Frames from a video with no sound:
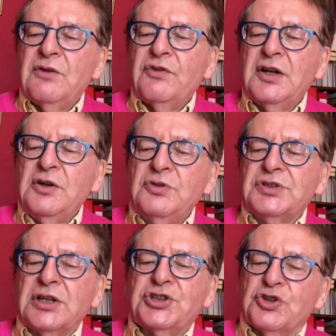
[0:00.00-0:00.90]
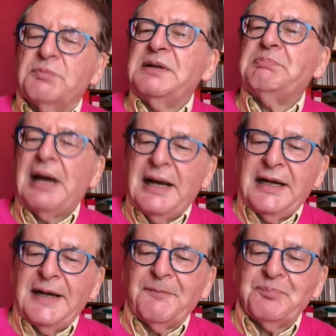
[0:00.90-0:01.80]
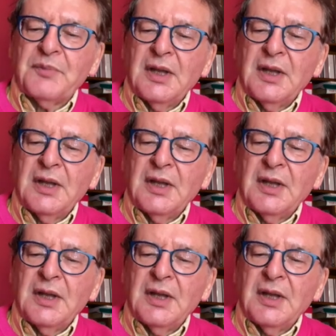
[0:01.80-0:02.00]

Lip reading: the loser should be paying.